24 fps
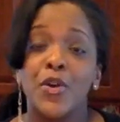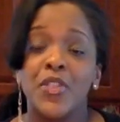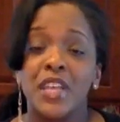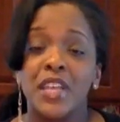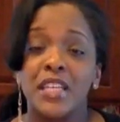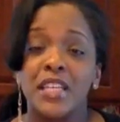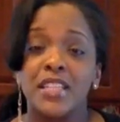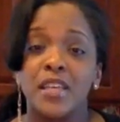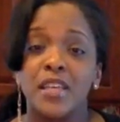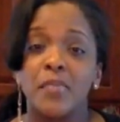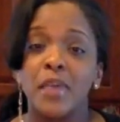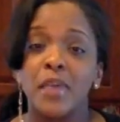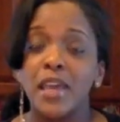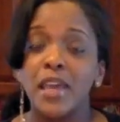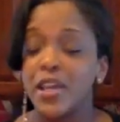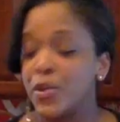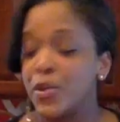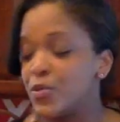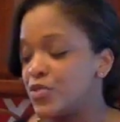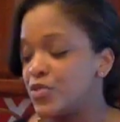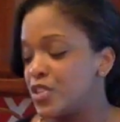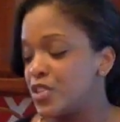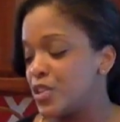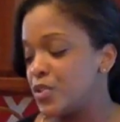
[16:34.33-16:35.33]
then
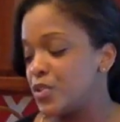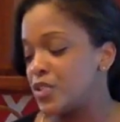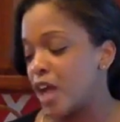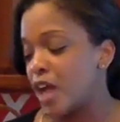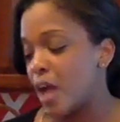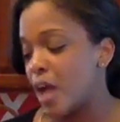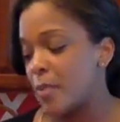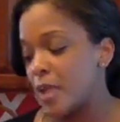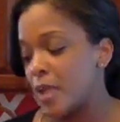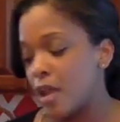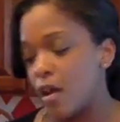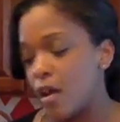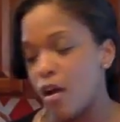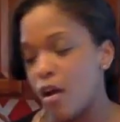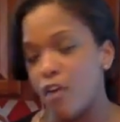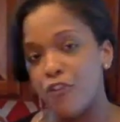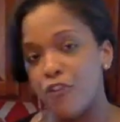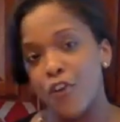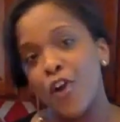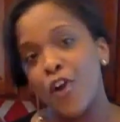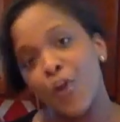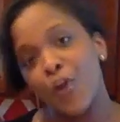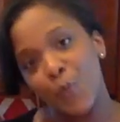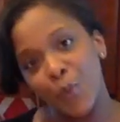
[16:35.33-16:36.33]
tomatoes, then you top it off
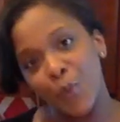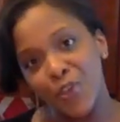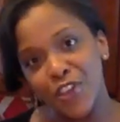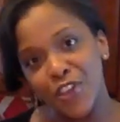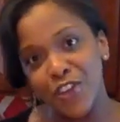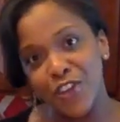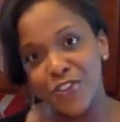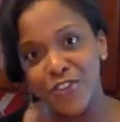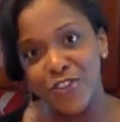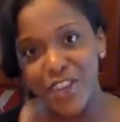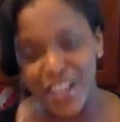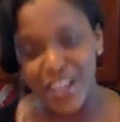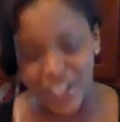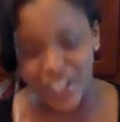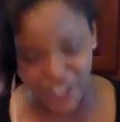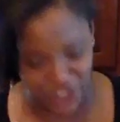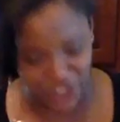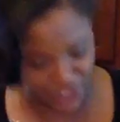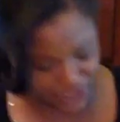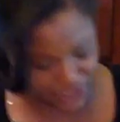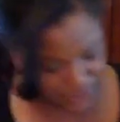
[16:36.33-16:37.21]
with your fish.